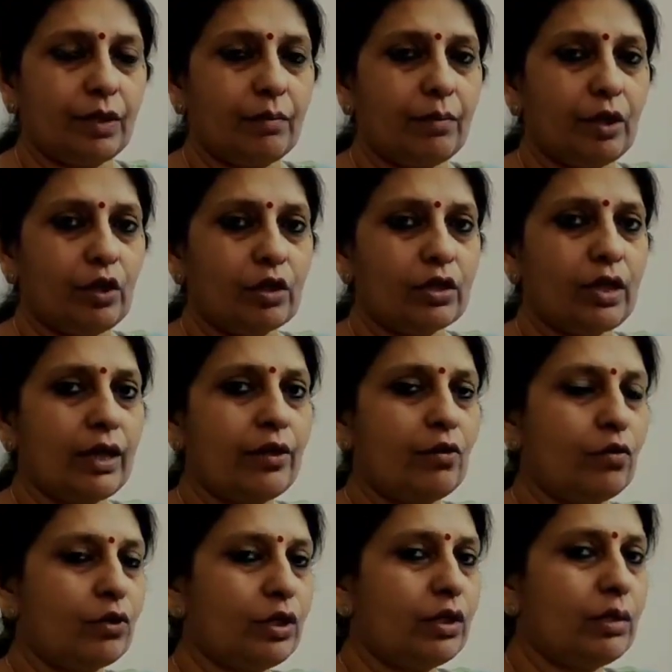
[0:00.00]
because
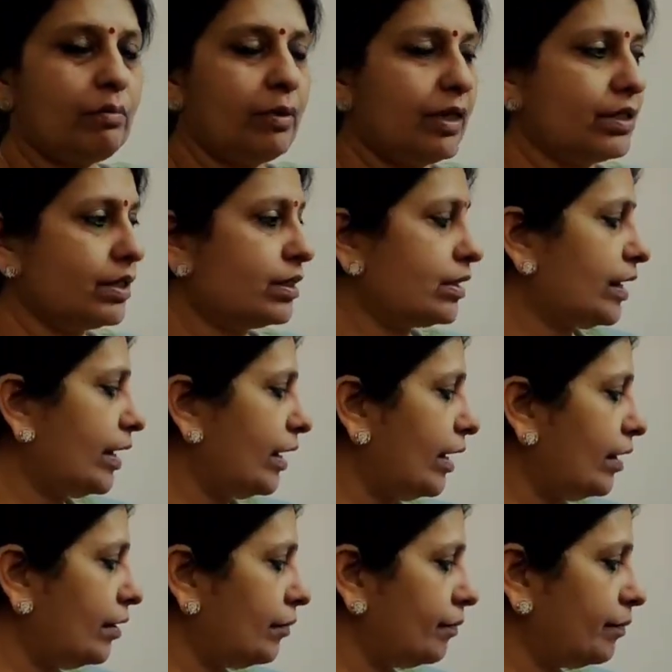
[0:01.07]
nitrogen replaces
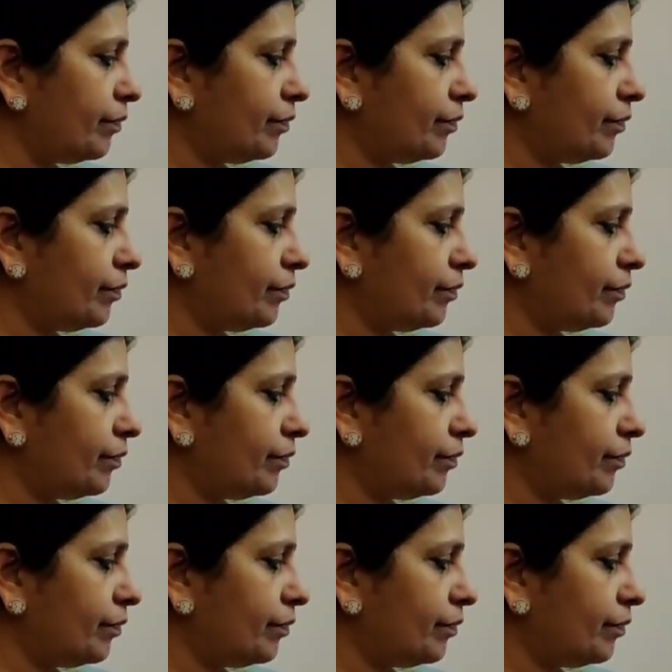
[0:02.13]
air